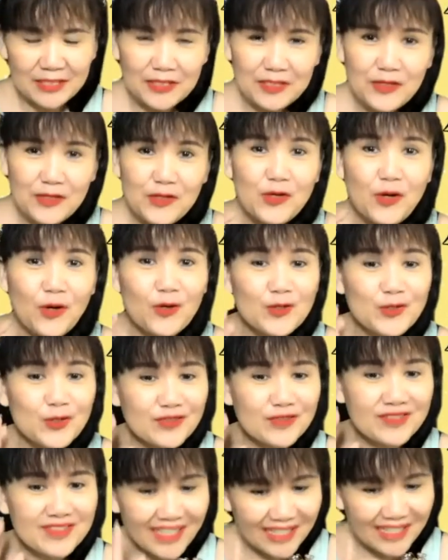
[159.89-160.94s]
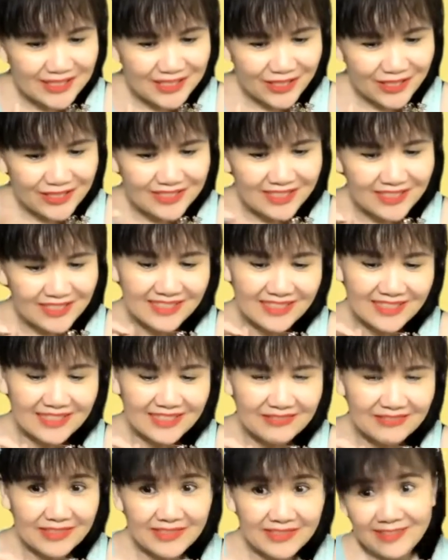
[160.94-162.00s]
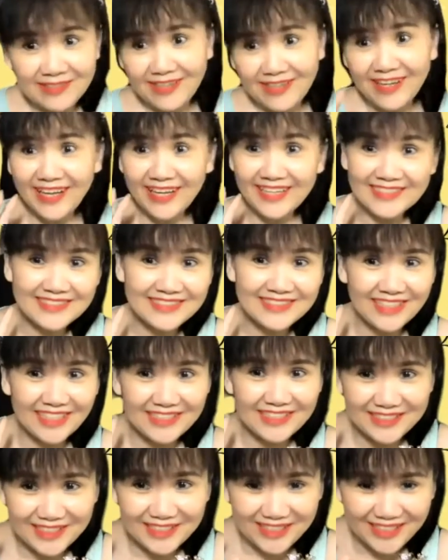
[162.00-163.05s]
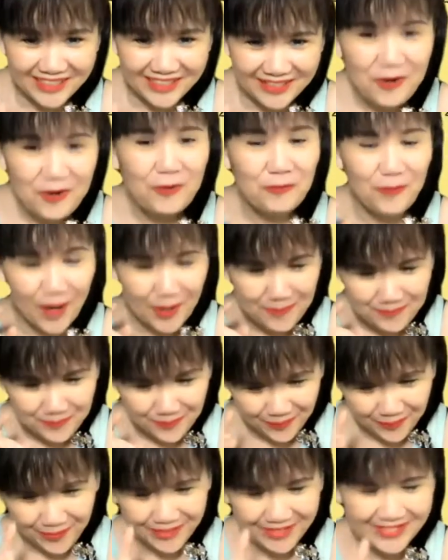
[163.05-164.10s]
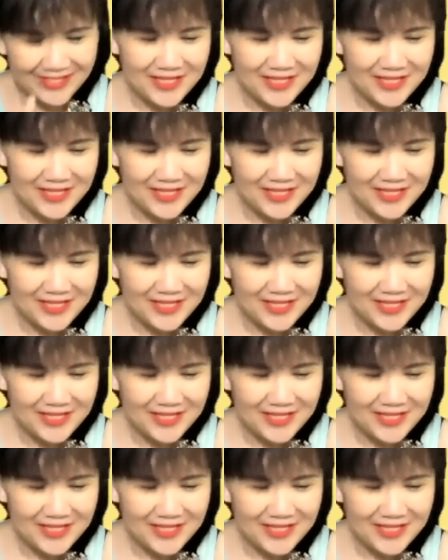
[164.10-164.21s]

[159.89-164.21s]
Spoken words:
You also touch on the delivery, hand gesture, 1 point.